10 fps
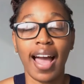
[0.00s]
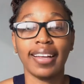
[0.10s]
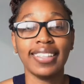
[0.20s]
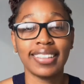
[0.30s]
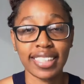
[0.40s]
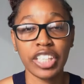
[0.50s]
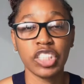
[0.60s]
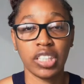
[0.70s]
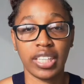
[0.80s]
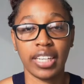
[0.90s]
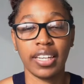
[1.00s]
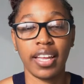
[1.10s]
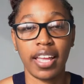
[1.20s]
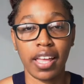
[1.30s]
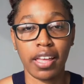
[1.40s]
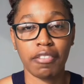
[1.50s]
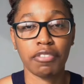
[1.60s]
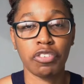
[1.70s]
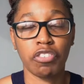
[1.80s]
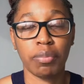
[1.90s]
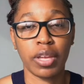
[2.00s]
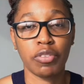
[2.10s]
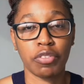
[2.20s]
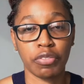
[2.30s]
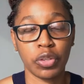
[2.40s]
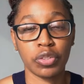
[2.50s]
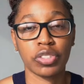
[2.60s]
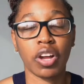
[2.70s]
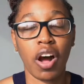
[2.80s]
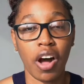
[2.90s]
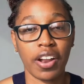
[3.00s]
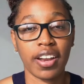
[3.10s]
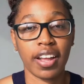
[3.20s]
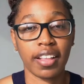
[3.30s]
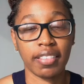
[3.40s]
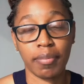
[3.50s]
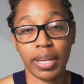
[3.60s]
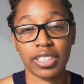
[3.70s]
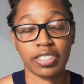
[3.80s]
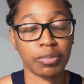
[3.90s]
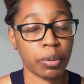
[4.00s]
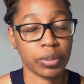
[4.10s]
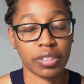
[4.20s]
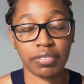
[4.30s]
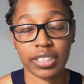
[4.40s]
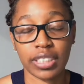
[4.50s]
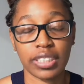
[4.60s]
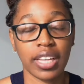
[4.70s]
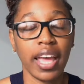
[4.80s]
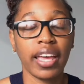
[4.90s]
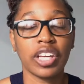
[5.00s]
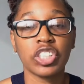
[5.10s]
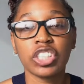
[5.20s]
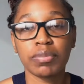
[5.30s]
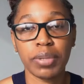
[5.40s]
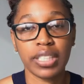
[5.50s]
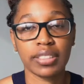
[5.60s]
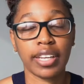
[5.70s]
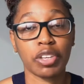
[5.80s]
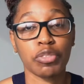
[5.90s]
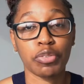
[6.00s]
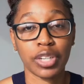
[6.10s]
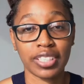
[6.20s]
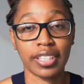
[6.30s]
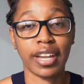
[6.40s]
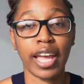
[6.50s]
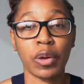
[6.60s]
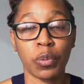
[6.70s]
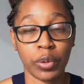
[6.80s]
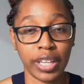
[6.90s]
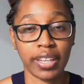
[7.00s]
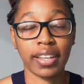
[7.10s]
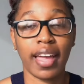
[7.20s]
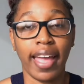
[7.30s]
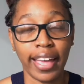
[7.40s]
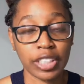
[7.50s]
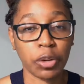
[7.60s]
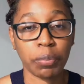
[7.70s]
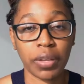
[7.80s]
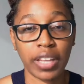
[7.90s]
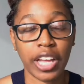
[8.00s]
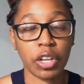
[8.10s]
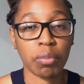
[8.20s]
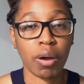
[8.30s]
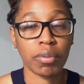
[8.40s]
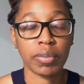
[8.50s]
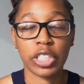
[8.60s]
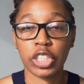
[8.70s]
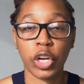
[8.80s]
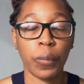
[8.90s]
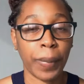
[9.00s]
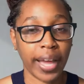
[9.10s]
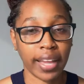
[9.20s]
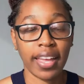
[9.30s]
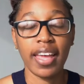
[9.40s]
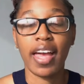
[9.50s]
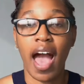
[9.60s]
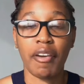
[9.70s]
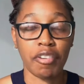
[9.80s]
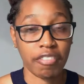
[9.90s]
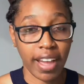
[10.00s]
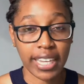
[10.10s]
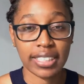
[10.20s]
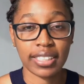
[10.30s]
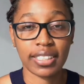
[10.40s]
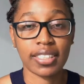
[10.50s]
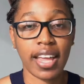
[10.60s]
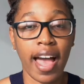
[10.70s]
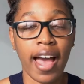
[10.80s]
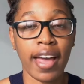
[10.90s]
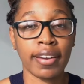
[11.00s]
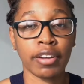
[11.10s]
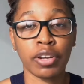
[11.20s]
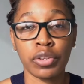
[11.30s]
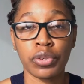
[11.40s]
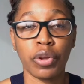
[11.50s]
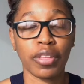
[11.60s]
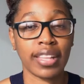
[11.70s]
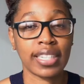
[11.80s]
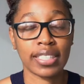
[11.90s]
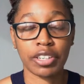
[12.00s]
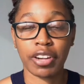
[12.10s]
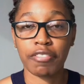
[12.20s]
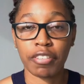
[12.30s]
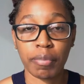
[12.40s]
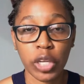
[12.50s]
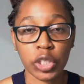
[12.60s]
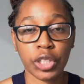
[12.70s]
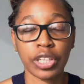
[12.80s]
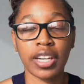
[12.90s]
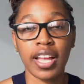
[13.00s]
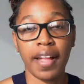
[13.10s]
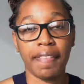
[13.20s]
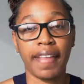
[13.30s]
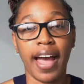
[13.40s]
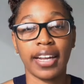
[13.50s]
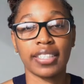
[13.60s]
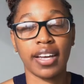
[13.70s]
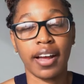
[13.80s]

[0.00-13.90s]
Essentially, if you've been refused on the basis of purpose of visit, it just means that you've written a weak SOP and you probably need to go back and revise it and include all the necessary information that